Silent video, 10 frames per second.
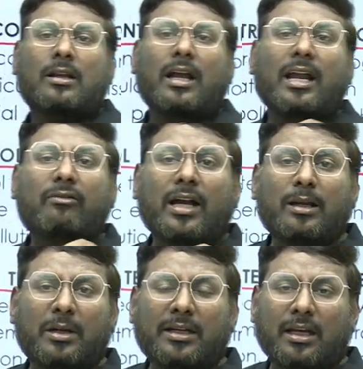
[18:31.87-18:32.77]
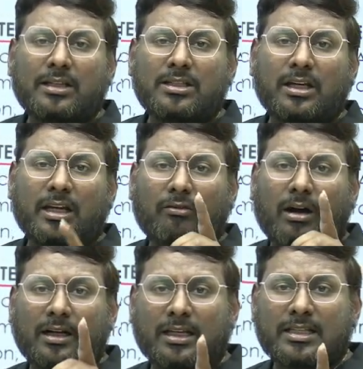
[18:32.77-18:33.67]
environmental engineering,
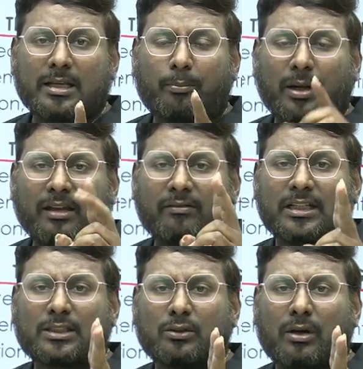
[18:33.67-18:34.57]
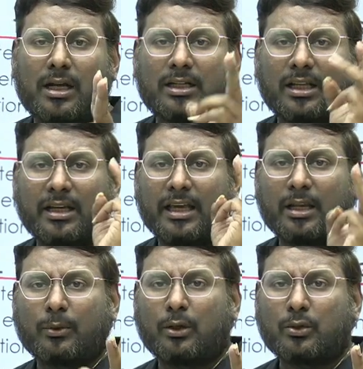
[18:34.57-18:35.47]
water supply, wastewater, air
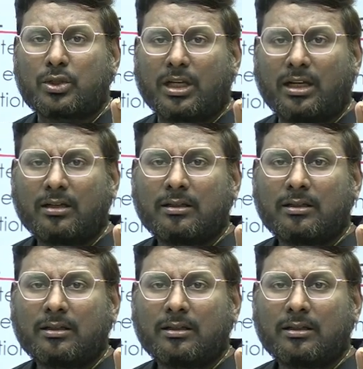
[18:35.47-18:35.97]
pollution,